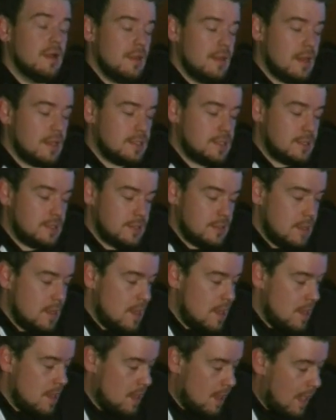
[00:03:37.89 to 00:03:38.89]
Uh, that's
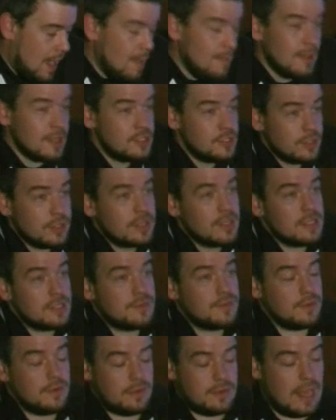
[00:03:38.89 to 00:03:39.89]
I've been doing
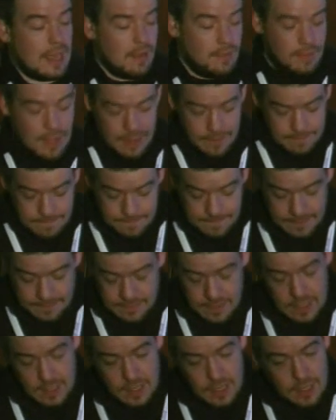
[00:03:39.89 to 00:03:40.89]
this for now like
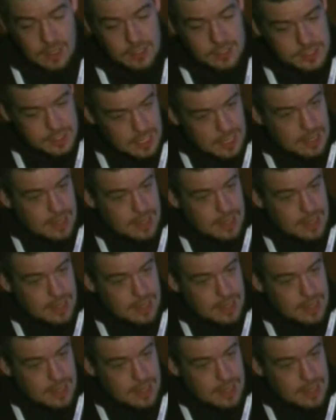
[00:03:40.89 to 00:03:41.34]
15 years,